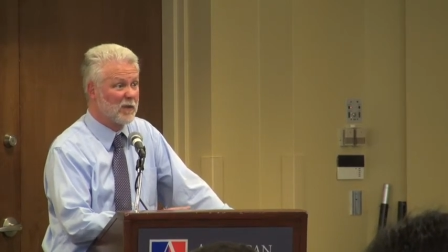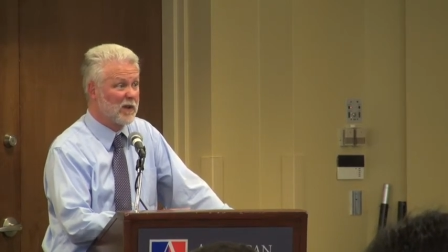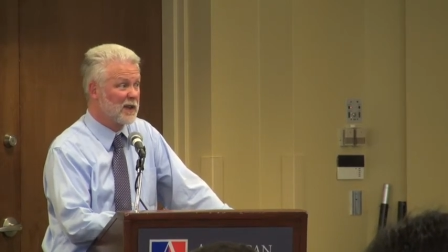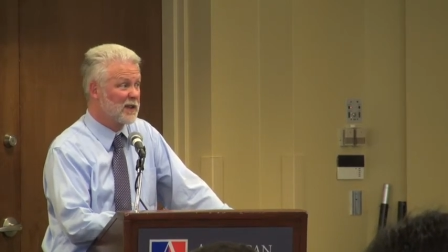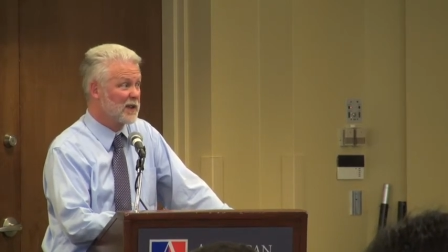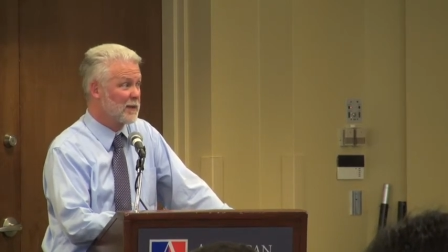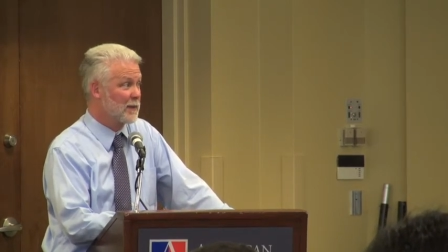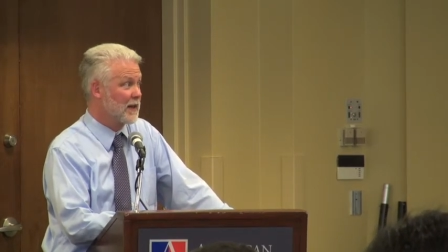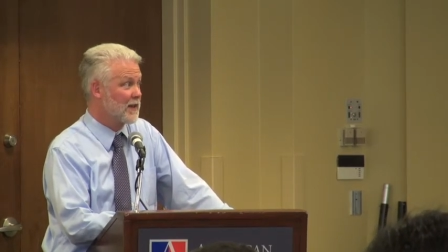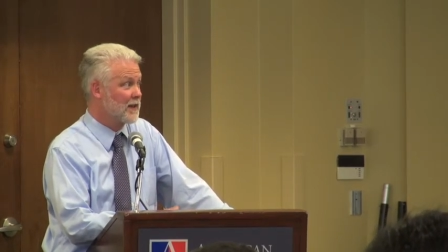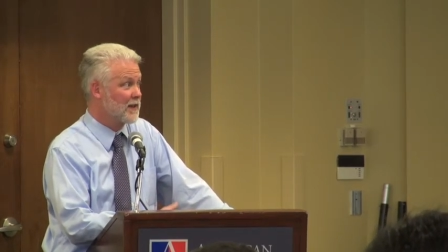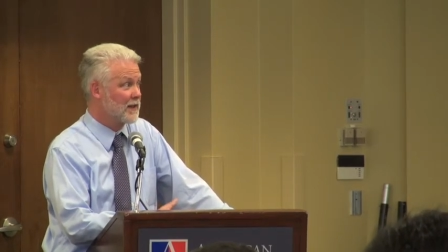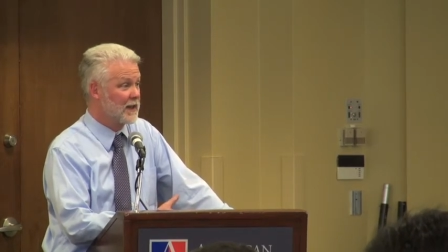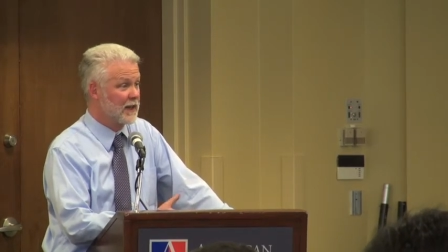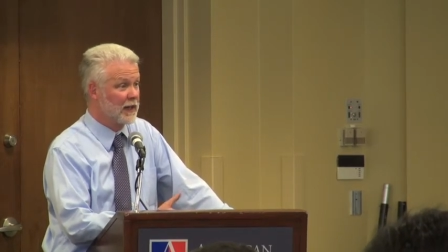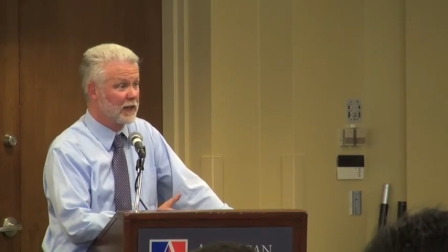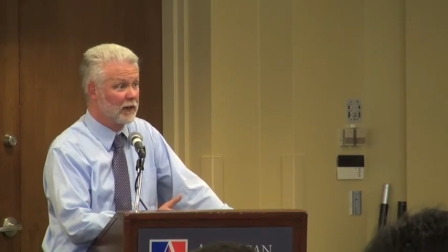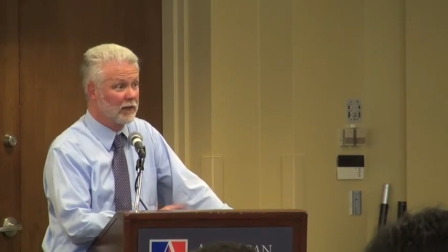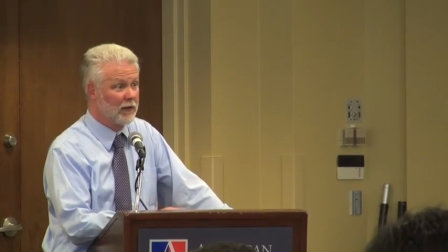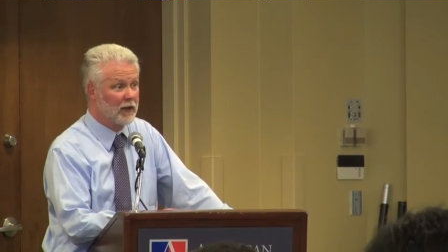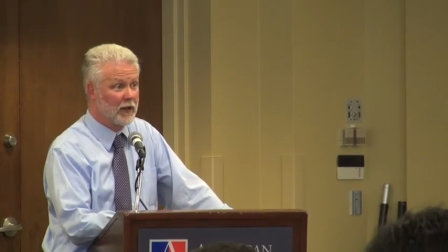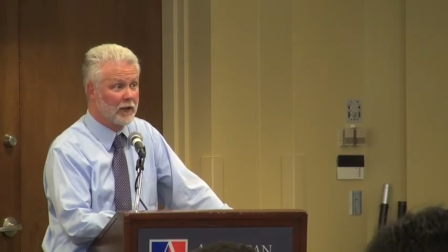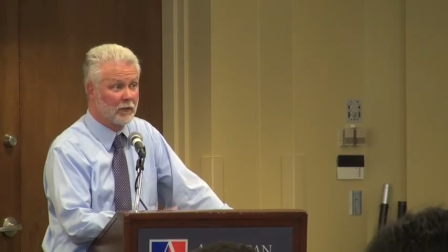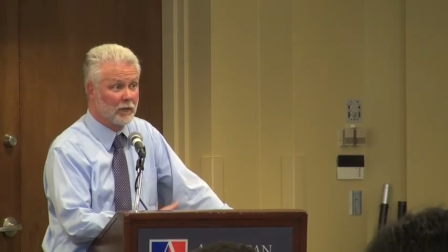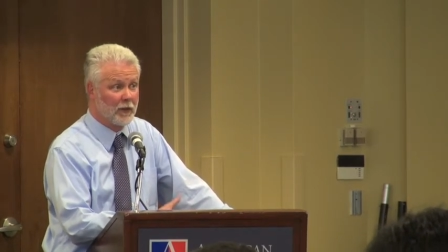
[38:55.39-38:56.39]
ones by
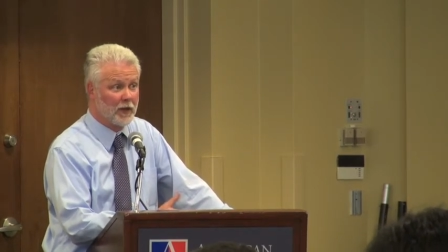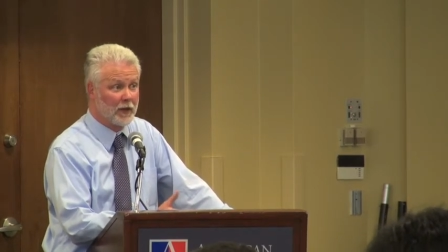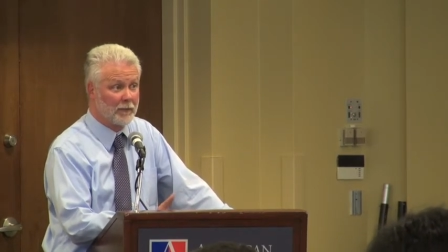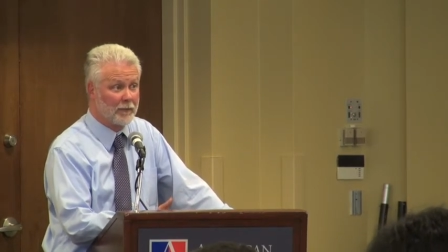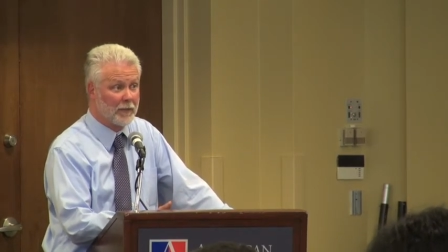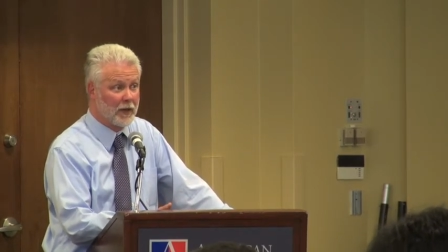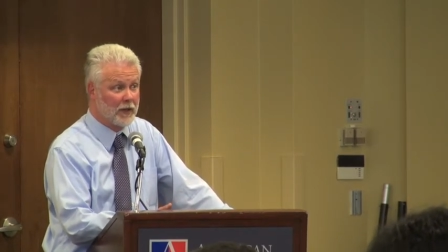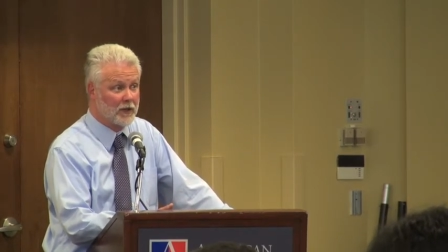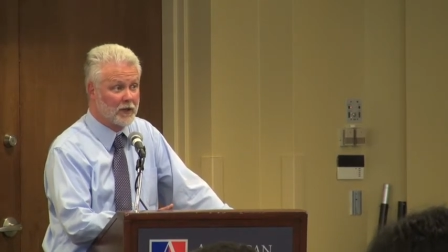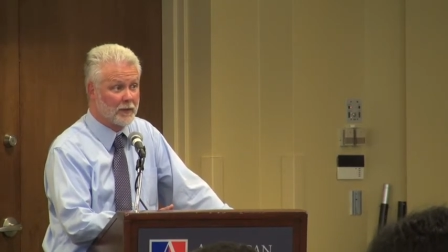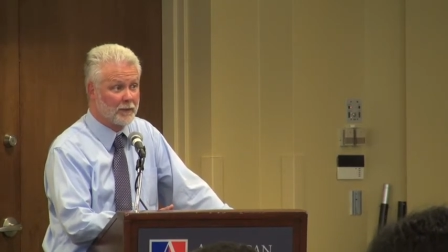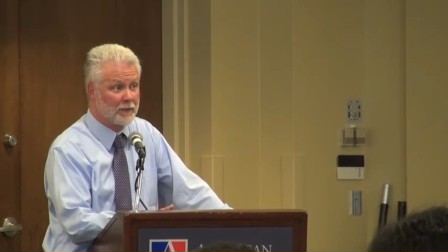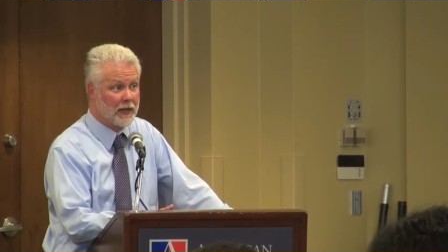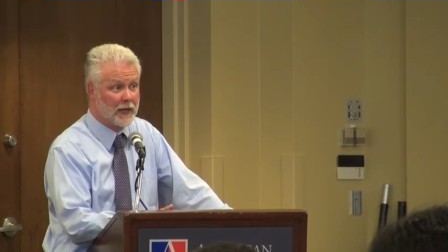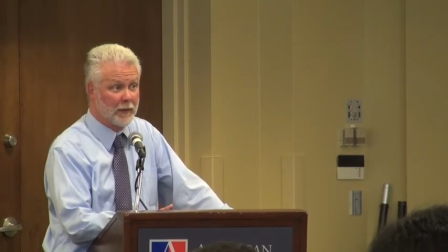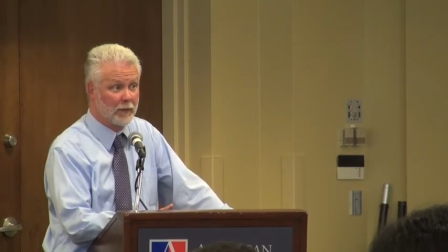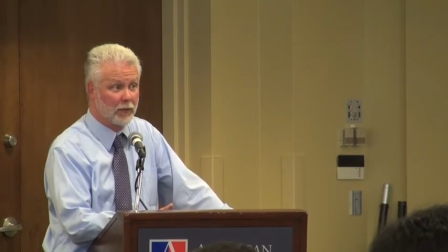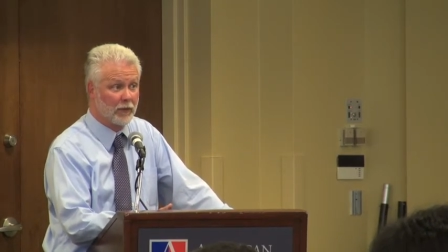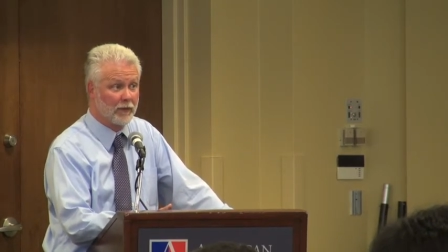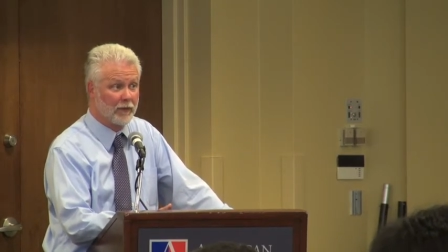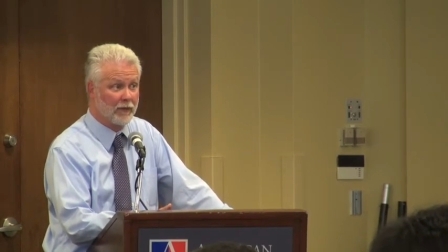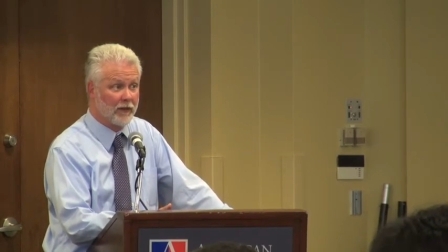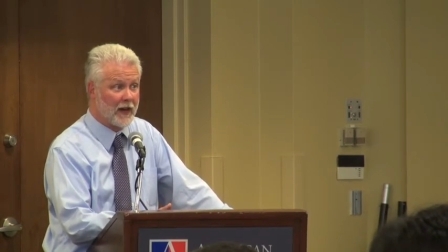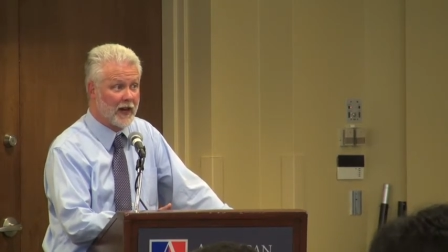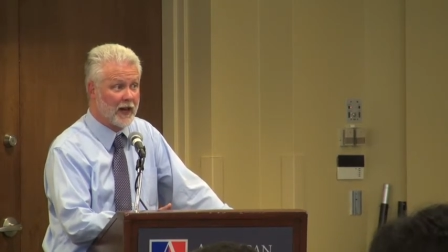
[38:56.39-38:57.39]
sitting around with a bunch of
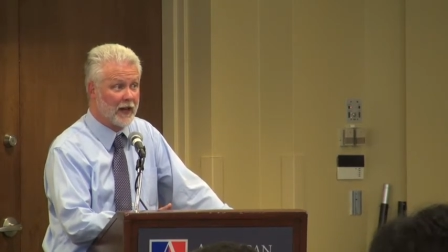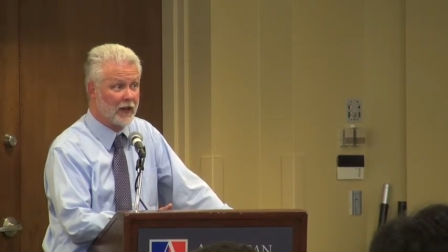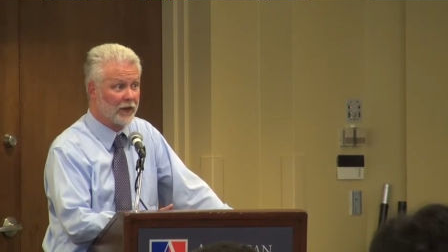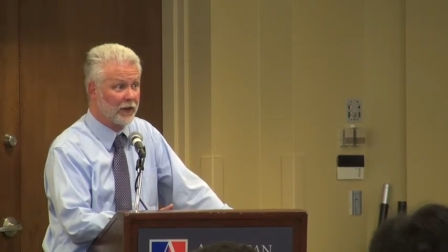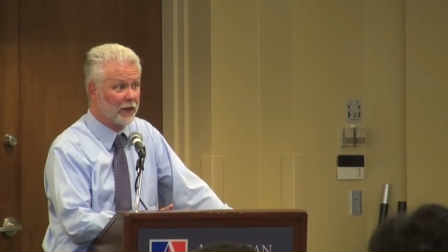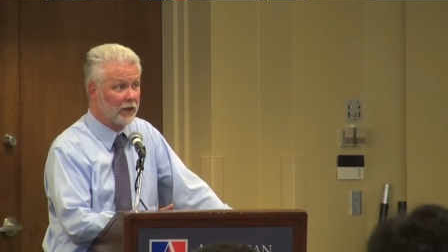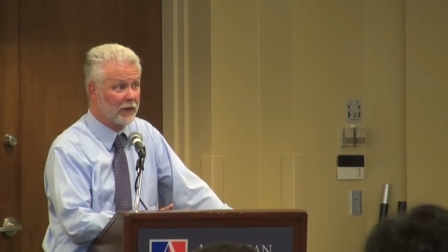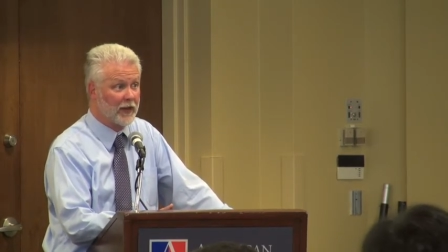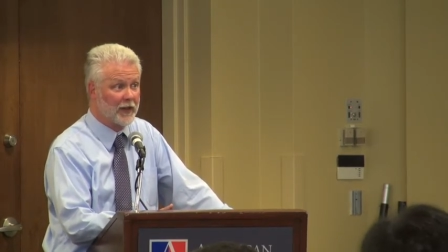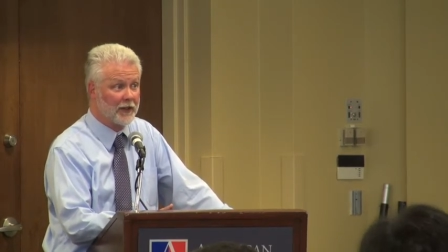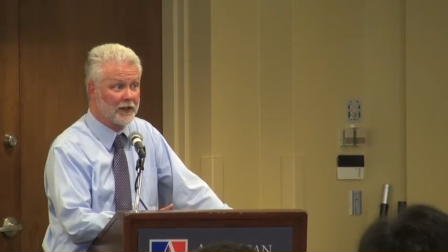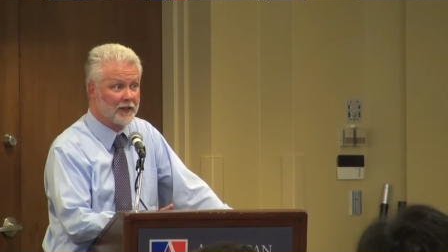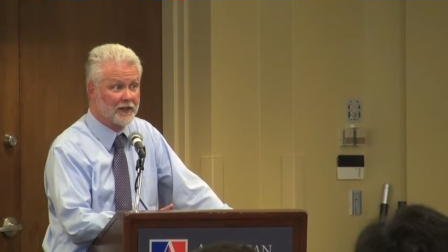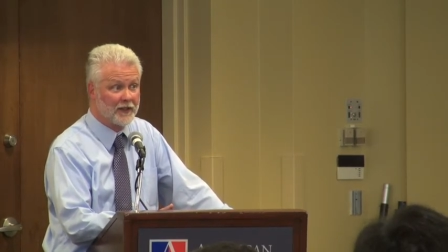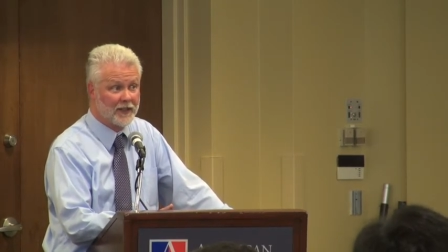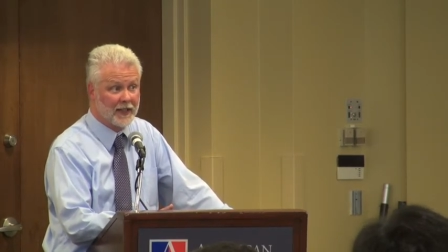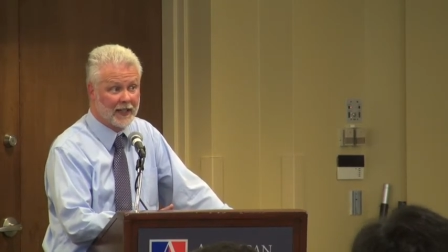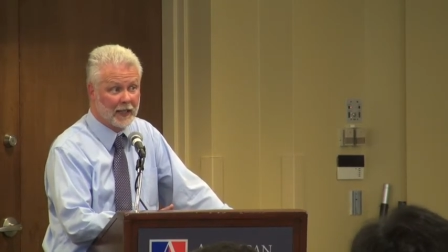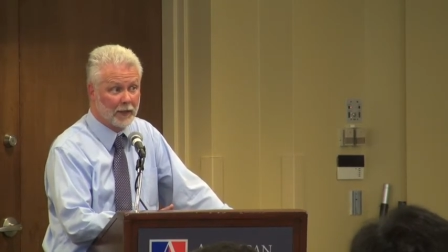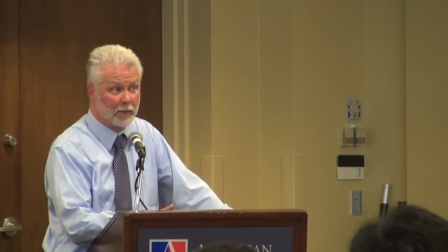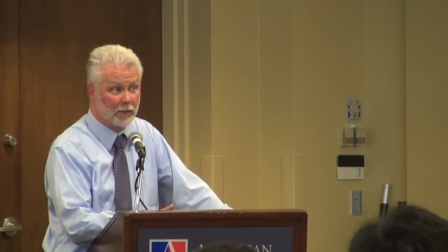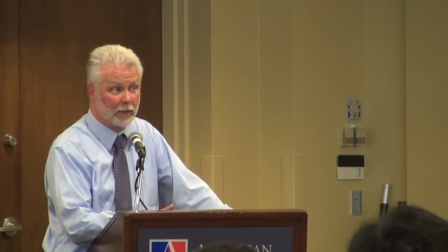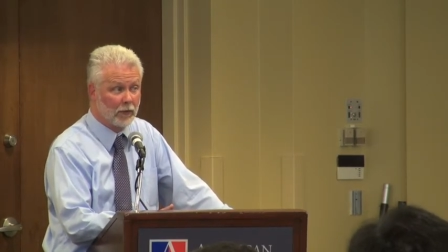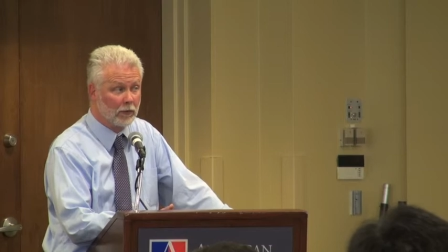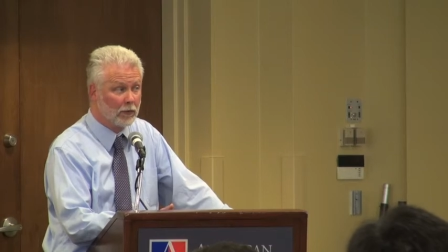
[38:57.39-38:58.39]
paper files around a
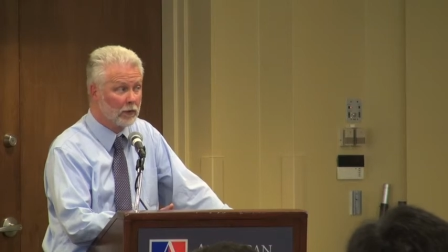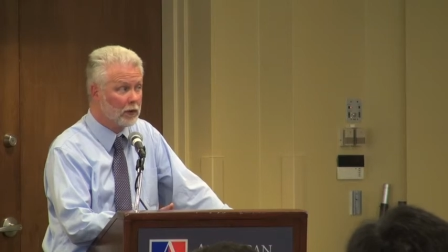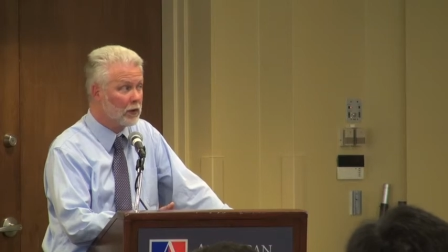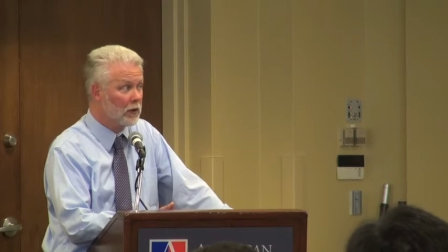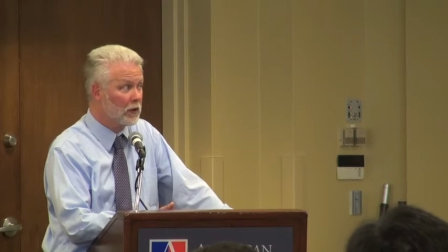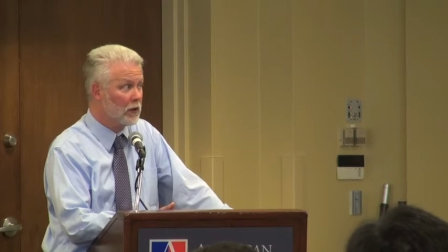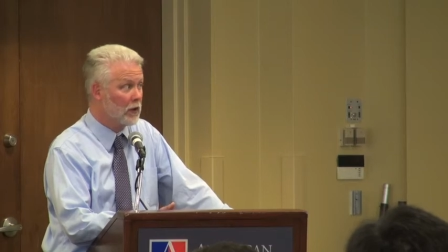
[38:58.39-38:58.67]
table?